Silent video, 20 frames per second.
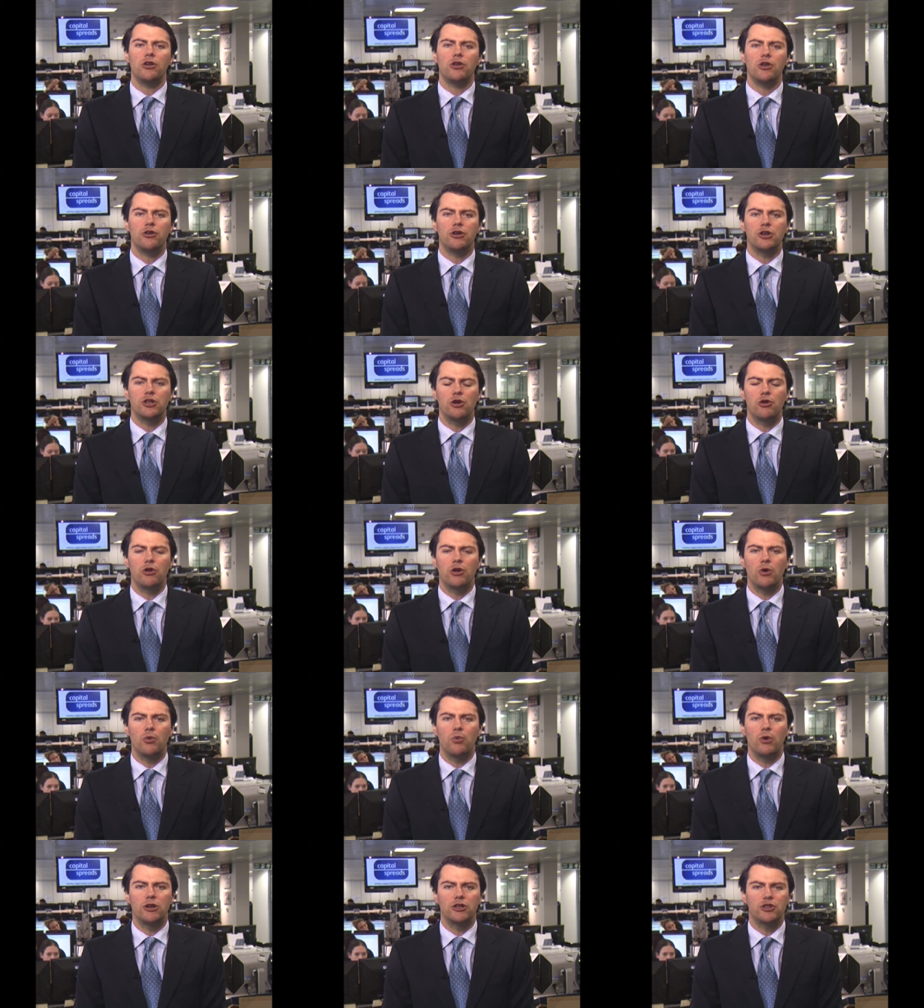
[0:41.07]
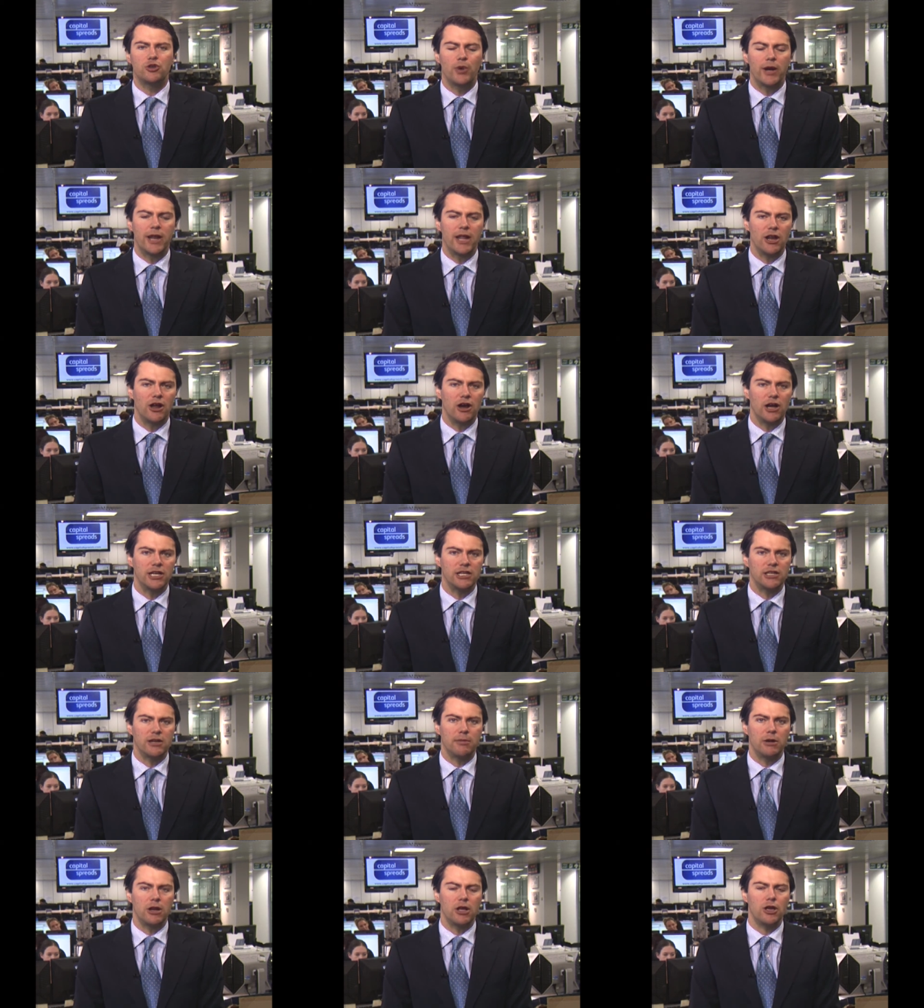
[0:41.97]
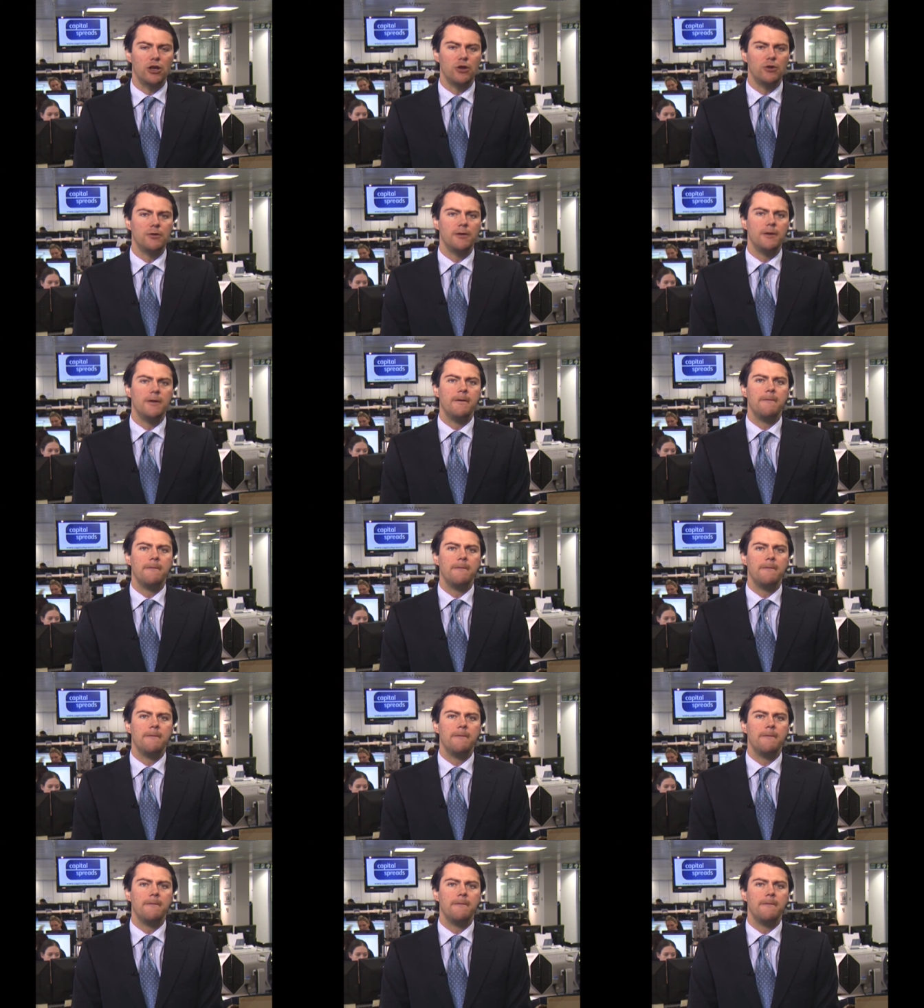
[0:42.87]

Euro dollar at 129.00.